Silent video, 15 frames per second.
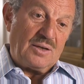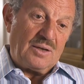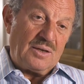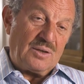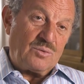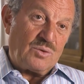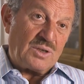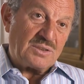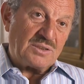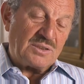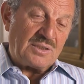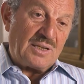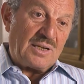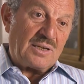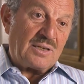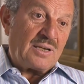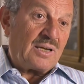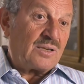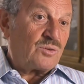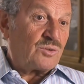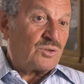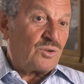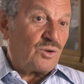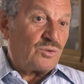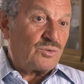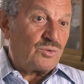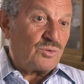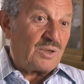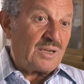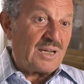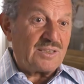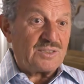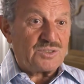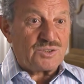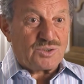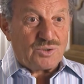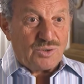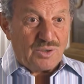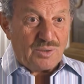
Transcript: of Ray June shows Paris at its best.